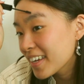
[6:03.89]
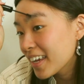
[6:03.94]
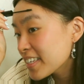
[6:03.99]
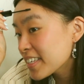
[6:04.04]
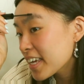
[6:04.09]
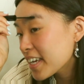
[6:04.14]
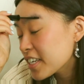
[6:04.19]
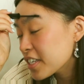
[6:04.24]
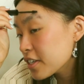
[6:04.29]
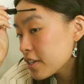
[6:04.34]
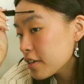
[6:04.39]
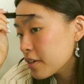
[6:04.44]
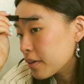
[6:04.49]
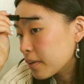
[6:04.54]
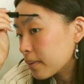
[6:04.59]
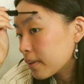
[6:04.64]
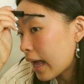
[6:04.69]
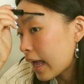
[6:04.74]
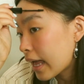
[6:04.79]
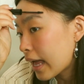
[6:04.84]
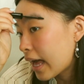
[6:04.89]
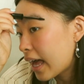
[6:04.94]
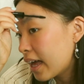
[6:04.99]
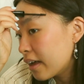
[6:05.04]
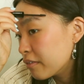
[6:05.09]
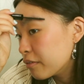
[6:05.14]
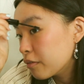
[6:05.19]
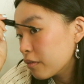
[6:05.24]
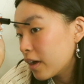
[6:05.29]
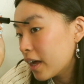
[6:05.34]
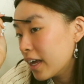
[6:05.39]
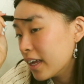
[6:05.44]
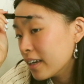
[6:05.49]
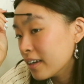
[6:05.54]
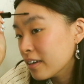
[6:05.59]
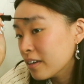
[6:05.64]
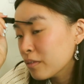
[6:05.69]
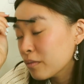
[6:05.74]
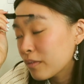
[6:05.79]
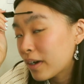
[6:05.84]
Yes, I do. I have
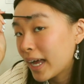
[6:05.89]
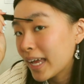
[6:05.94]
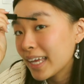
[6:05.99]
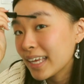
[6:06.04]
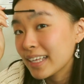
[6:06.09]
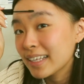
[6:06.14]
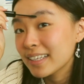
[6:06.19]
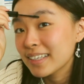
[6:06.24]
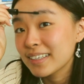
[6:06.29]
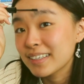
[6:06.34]
one white